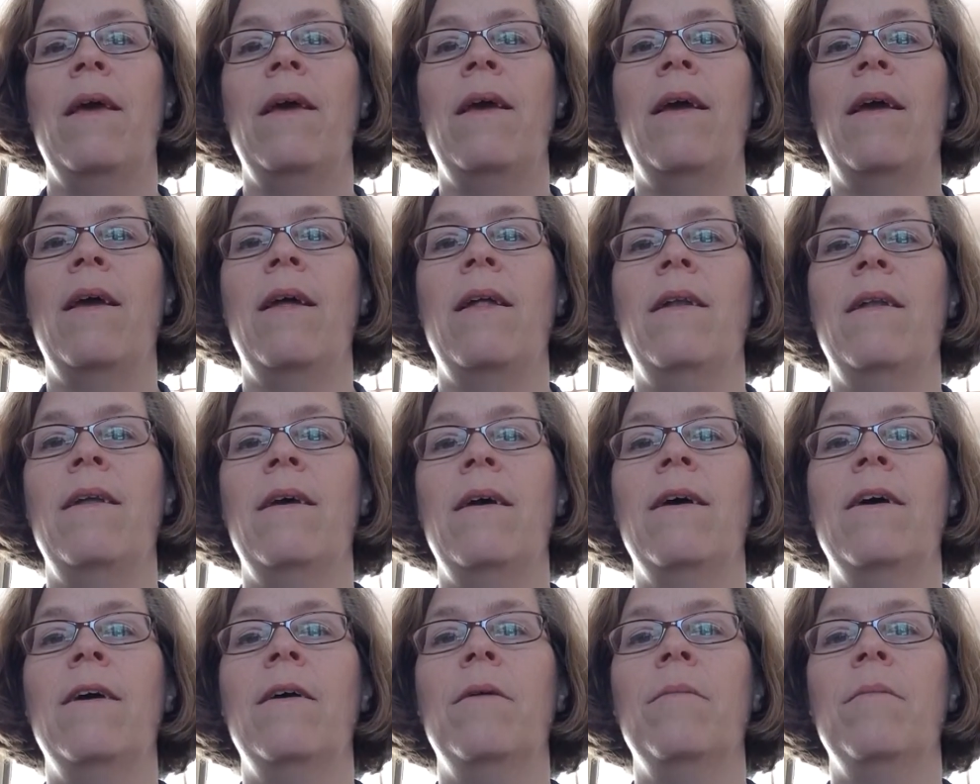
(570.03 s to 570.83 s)

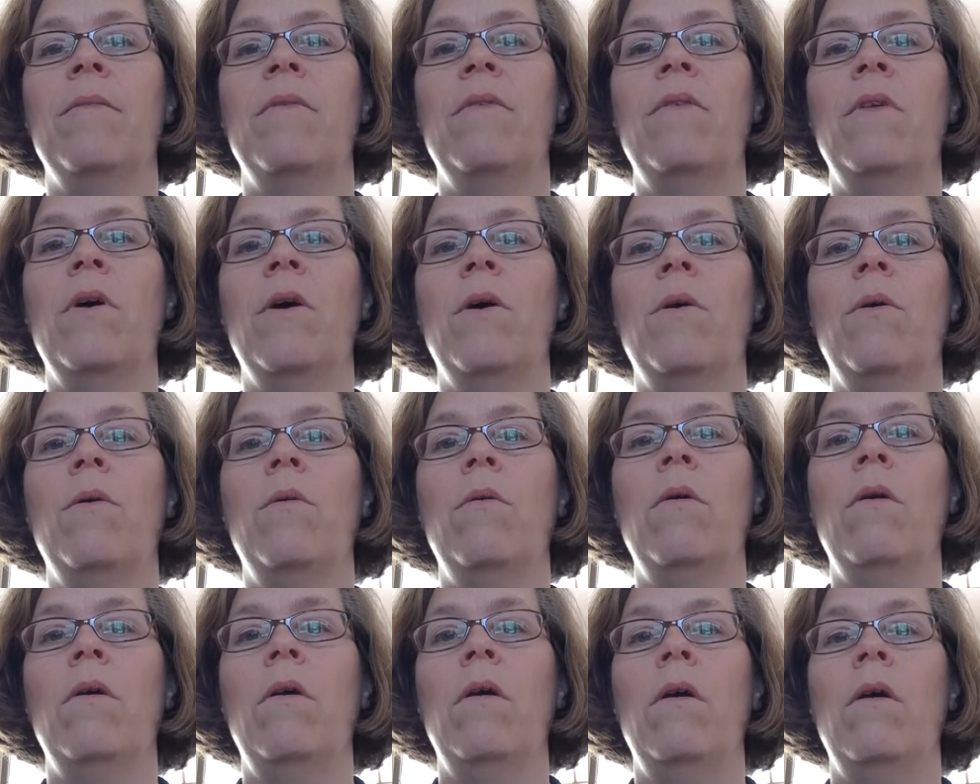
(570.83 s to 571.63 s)
And
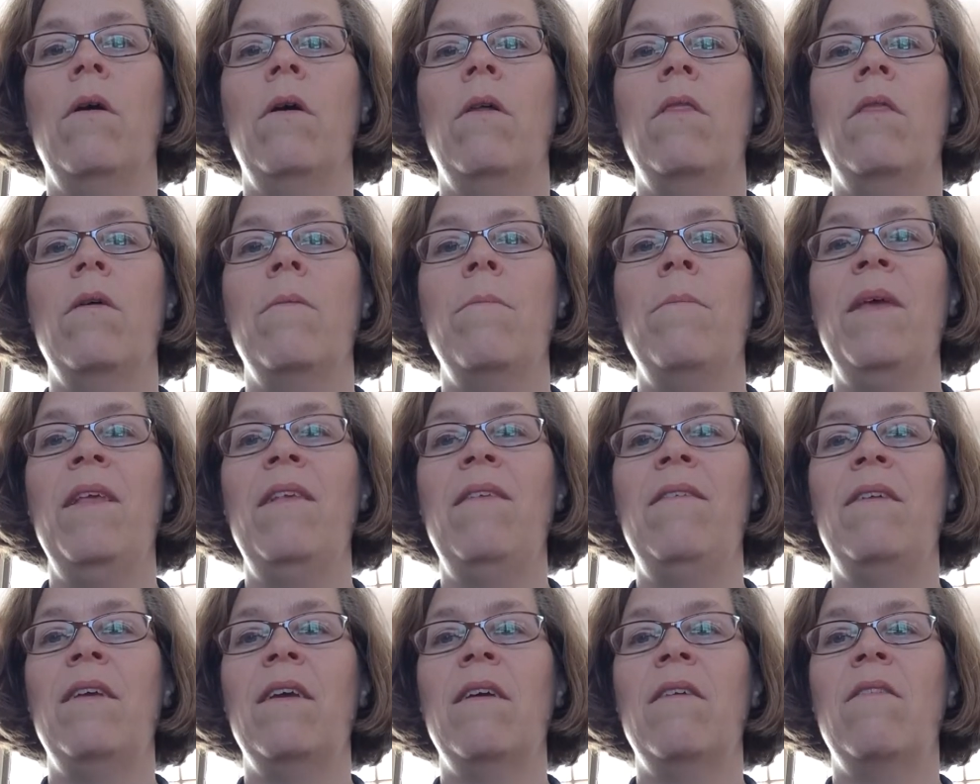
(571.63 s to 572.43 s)
so the
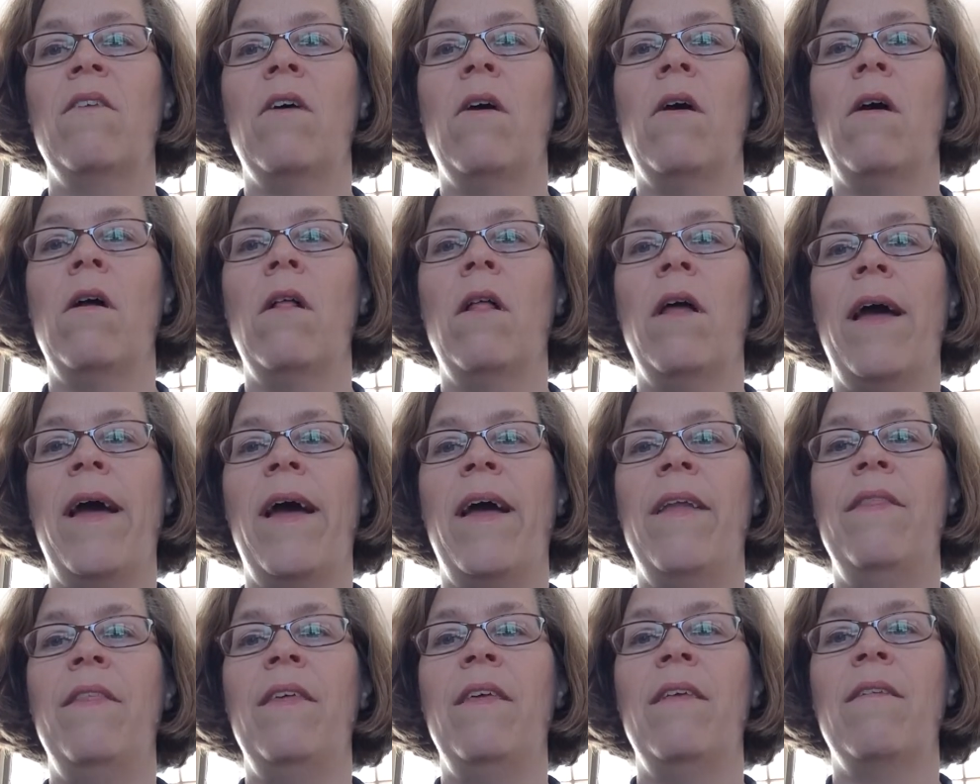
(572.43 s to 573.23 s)
mystics all
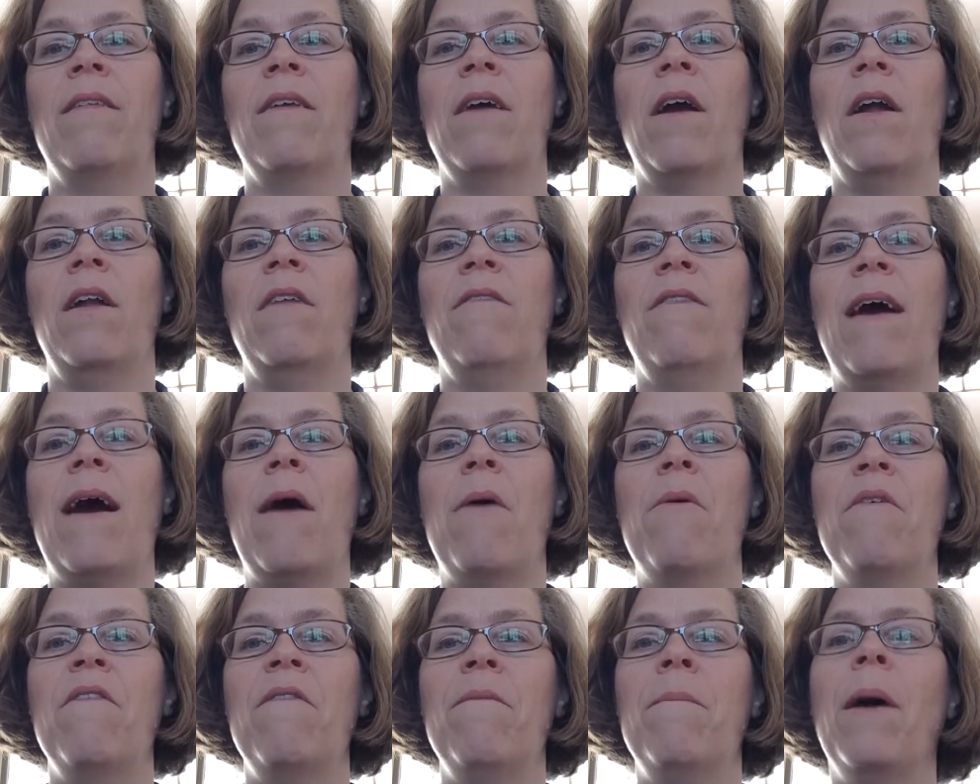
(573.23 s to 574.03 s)
had these kind of
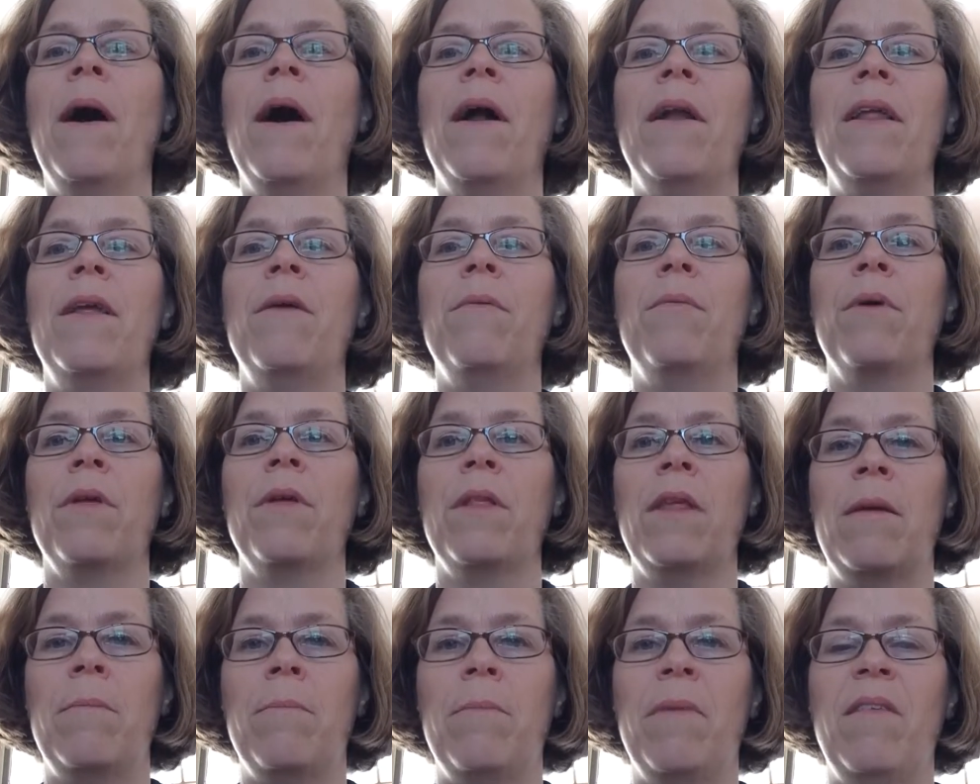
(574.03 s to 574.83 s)
out-of-body,
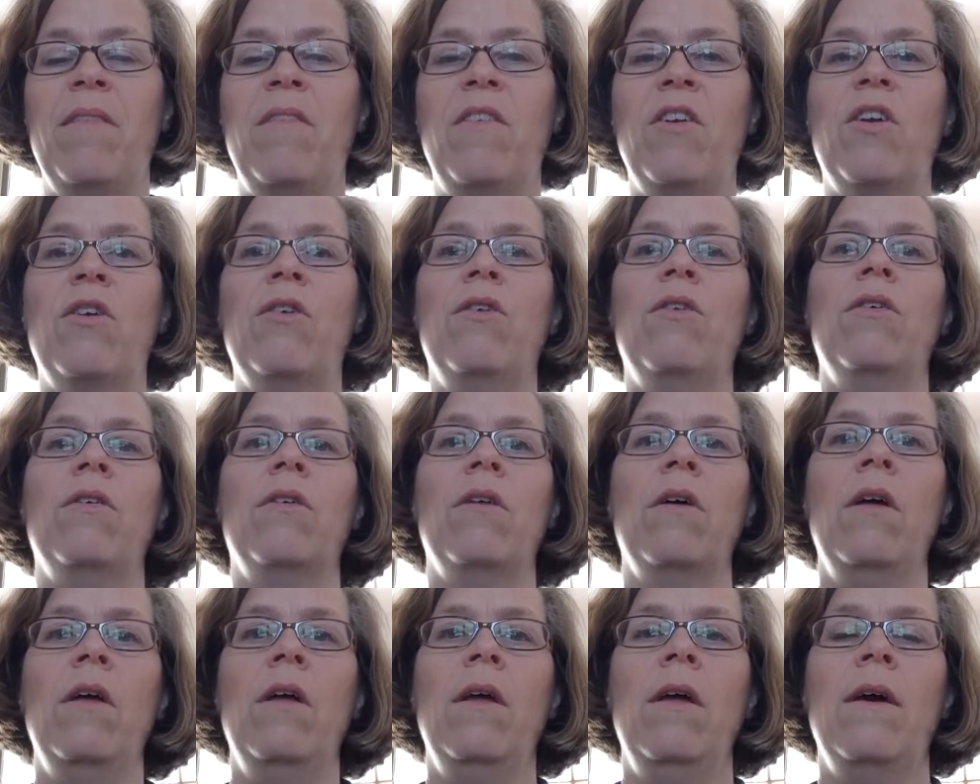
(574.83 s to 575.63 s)
really
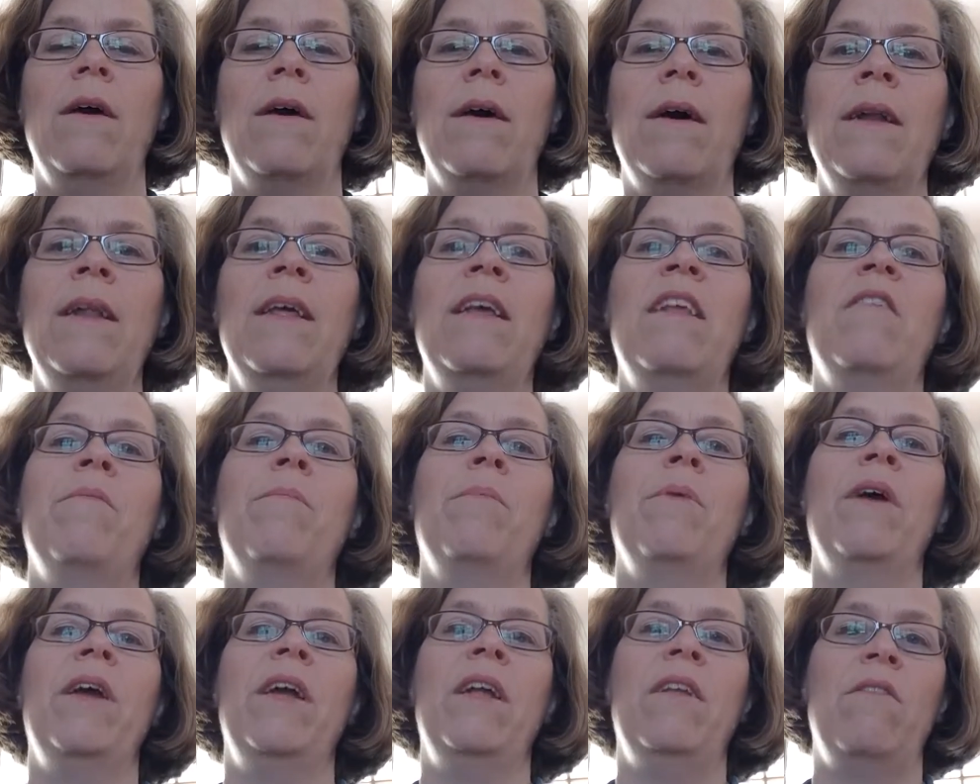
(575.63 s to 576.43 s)
mystical,
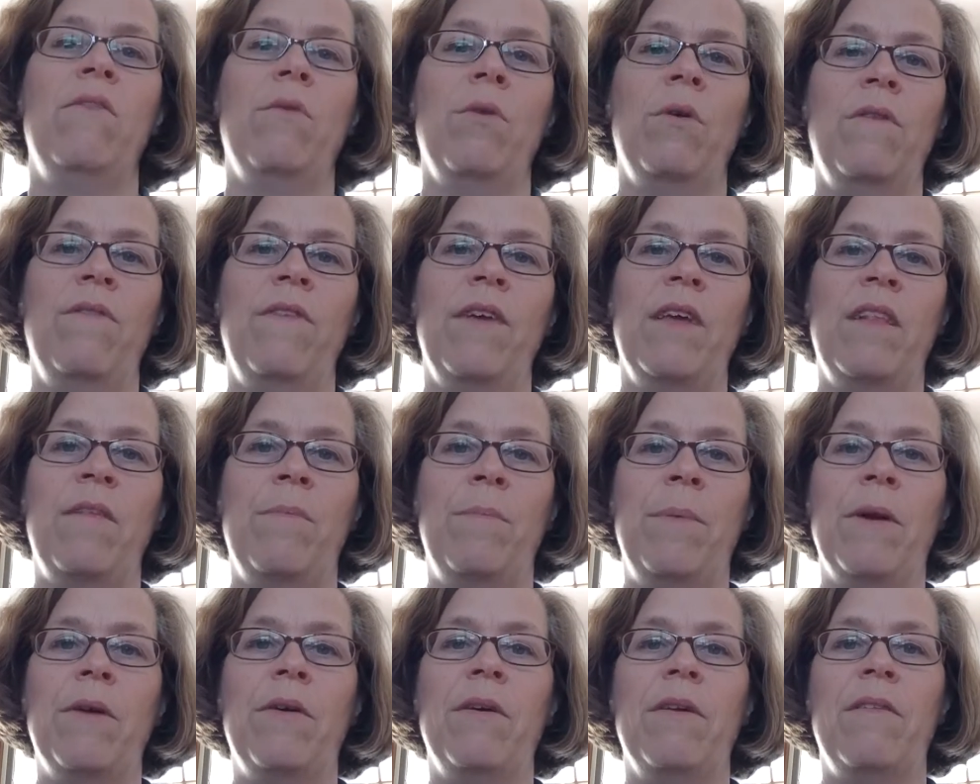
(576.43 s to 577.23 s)
unexplained sort of
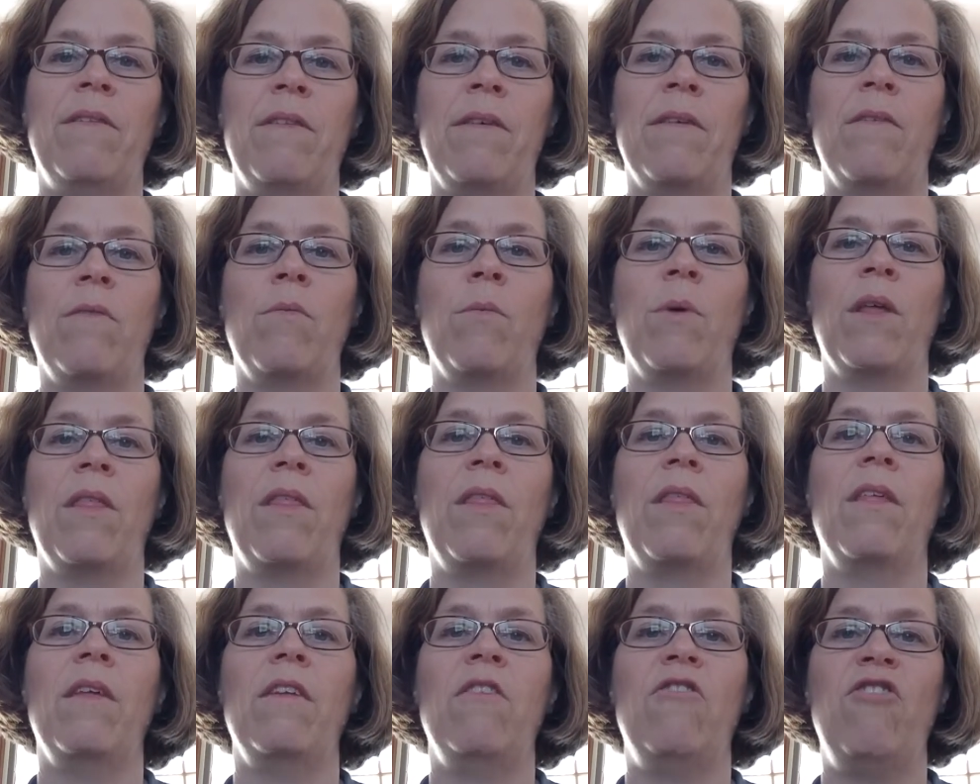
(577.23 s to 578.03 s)
experiences
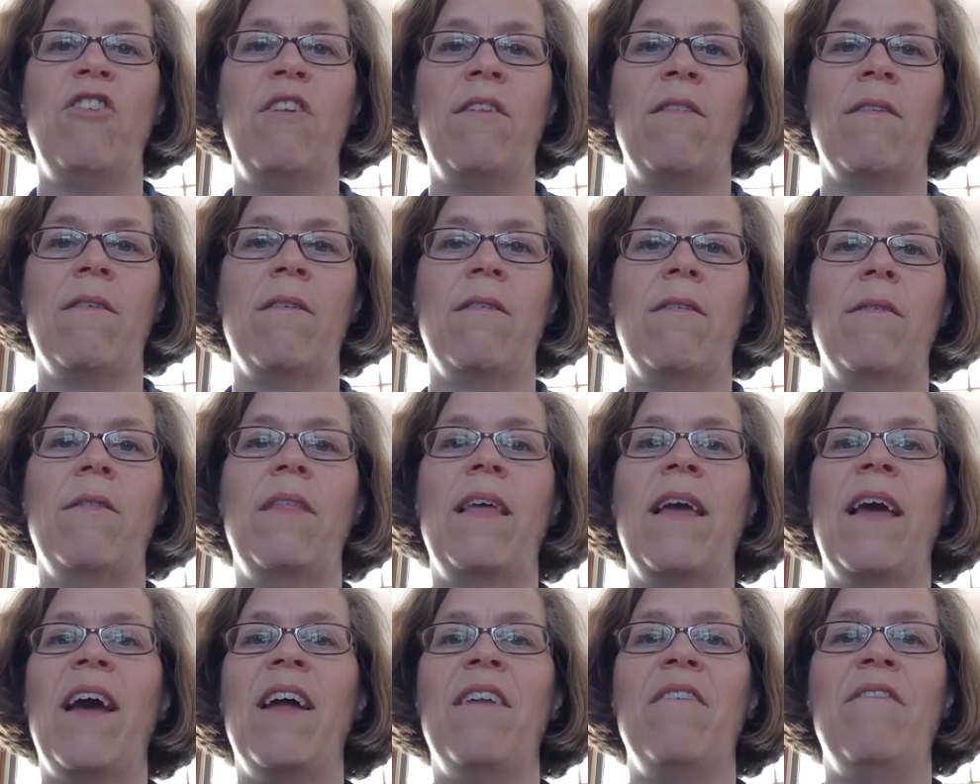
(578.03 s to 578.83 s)
with Jesus.
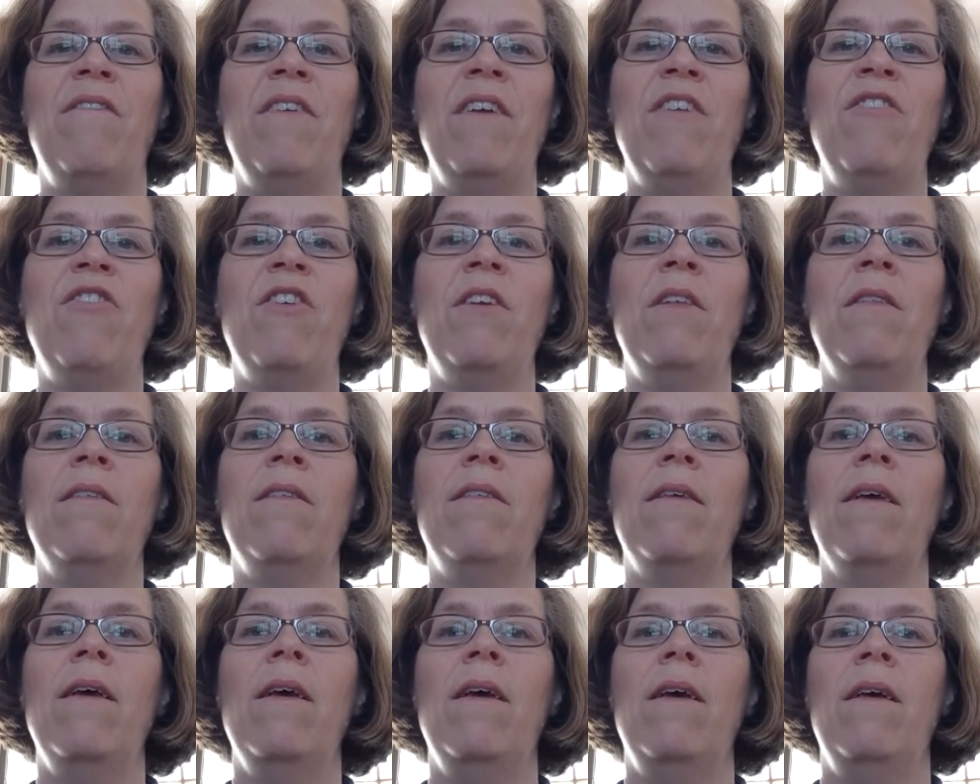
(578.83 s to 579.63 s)
They had
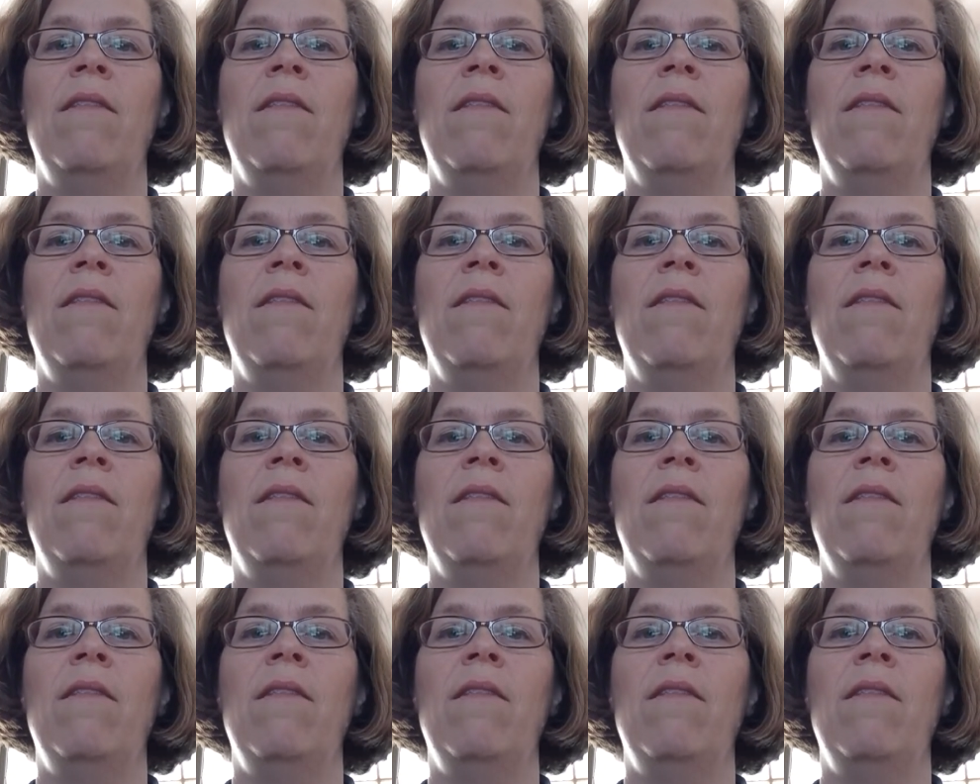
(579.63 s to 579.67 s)
visions.